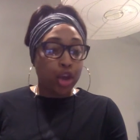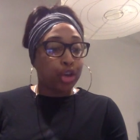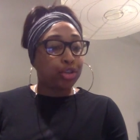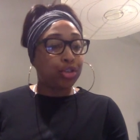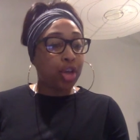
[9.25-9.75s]

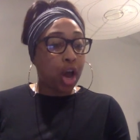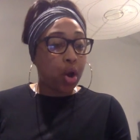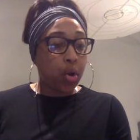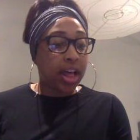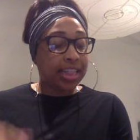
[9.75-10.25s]

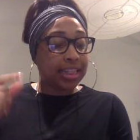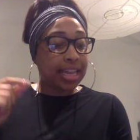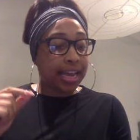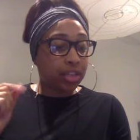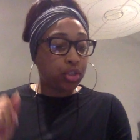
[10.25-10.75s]
So,
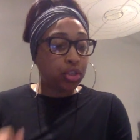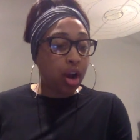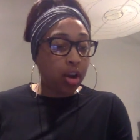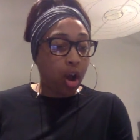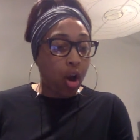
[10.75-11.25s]
let's
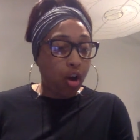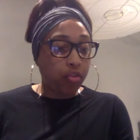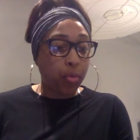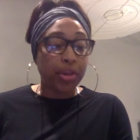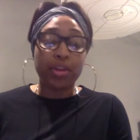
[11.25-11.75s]
start off
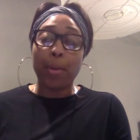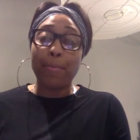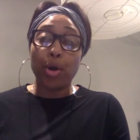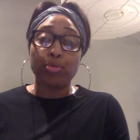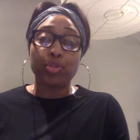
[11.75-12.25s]
with
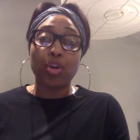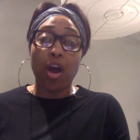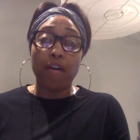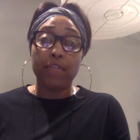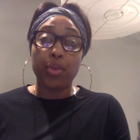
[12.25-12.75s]
Composer
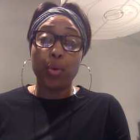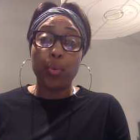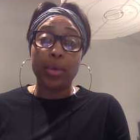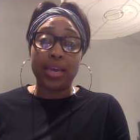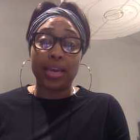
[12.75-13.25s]
of the
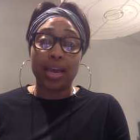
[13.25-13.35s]
Week.